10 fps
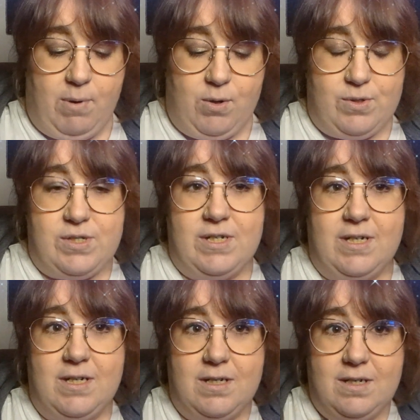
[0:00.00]
bowls,
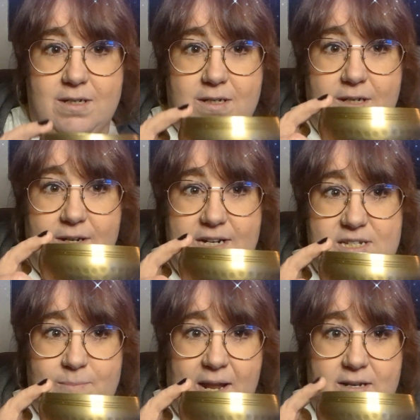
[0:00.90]
you need
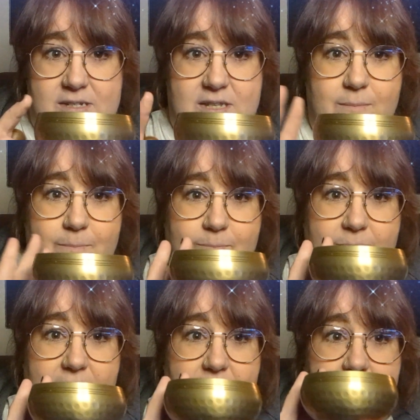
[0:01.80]
to balance them.
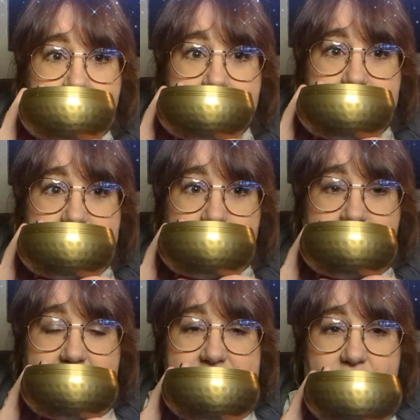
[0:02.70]
So you
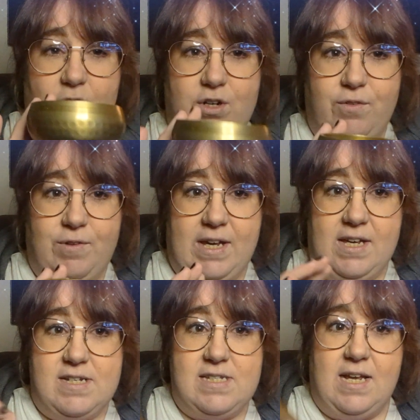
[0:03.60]
balance it on your
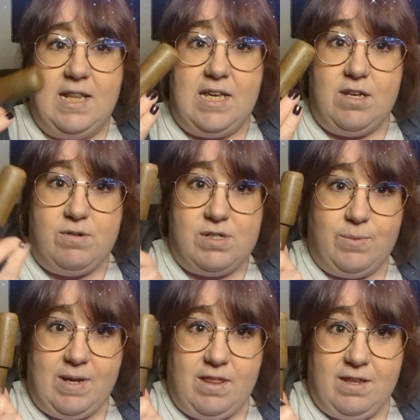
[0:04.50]
fingers, and they're used
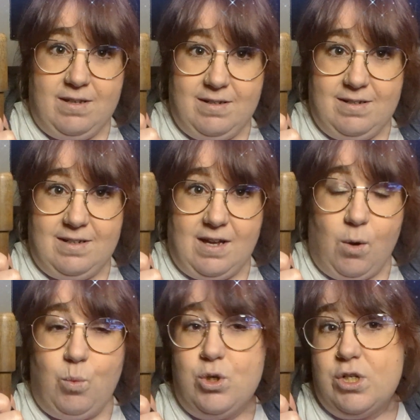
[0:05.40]
with a
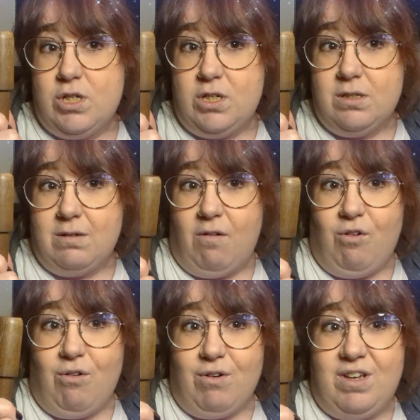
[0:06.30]
wooden
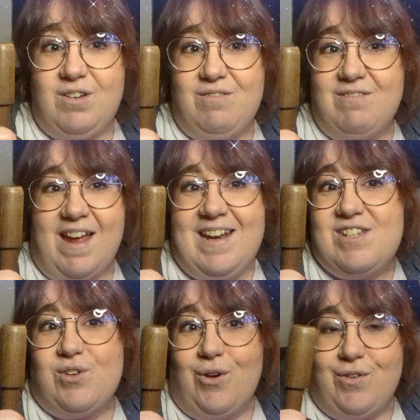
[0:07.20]
or any
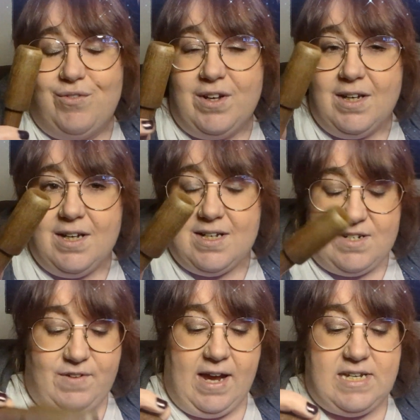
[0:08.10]
sort of
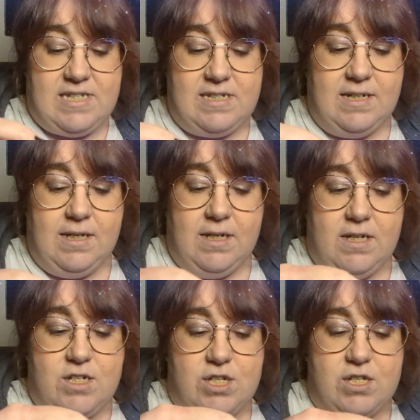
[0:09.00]
device.
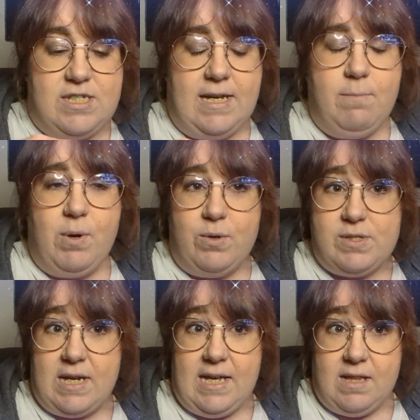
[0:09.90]
So that singing
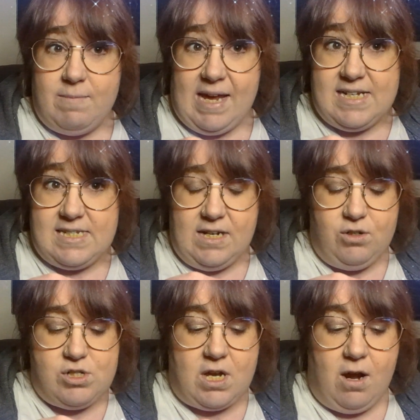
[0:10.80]
bowls either make a
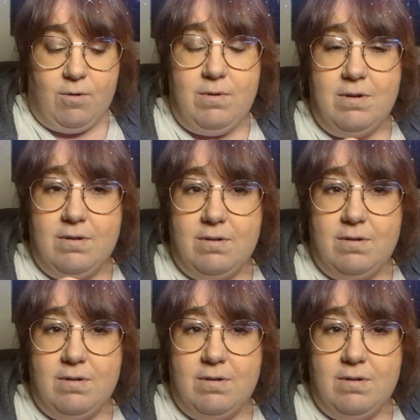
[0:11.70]
single tone,